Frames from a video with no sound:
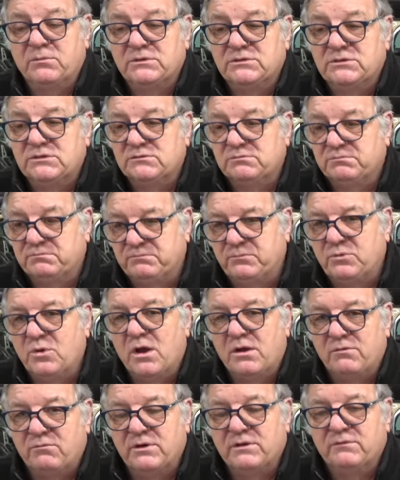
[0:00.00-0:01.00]
which is
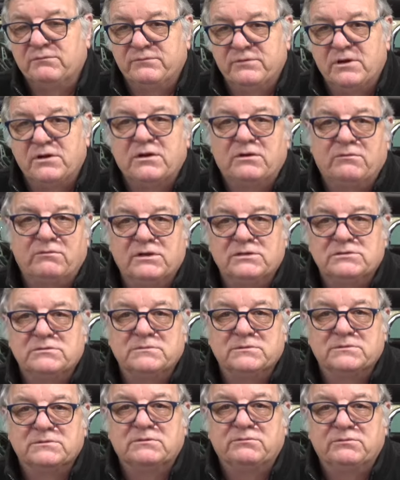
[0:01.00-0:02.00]
very
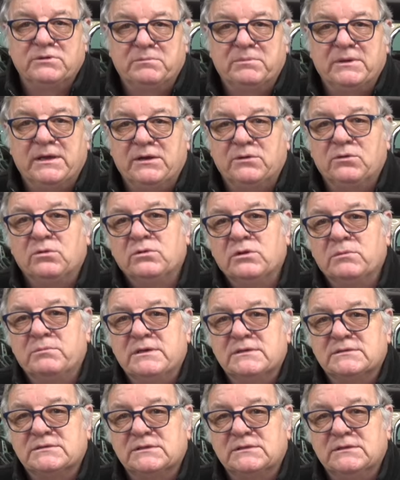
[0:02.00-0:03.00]
reasonable to repair all the
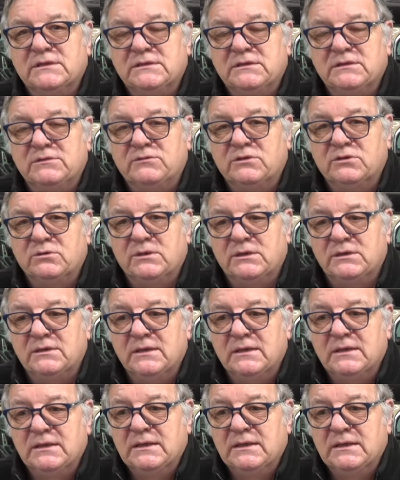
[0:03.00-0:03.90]
bits that needed doing